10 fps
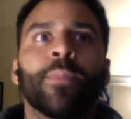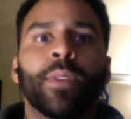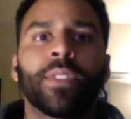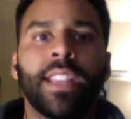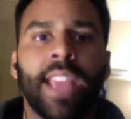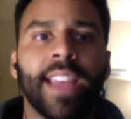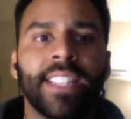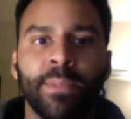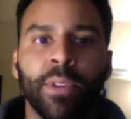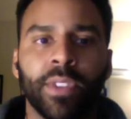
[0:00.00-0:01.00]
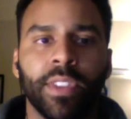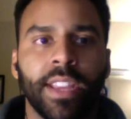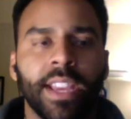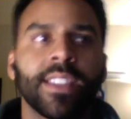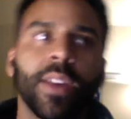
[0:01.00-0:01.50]
But I was getting antsy most of the
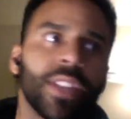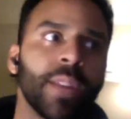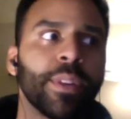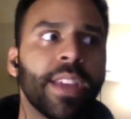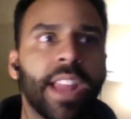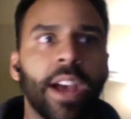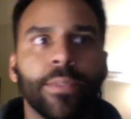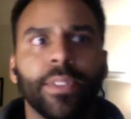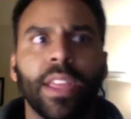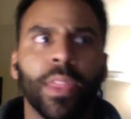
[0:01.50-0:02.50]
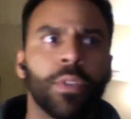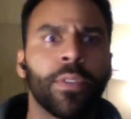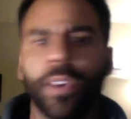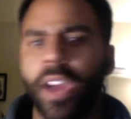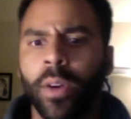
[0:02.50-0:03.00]
day because I was able to get out for like 3 or
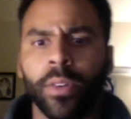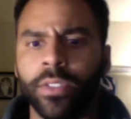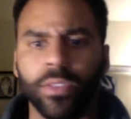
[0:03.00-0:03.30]
4 hours,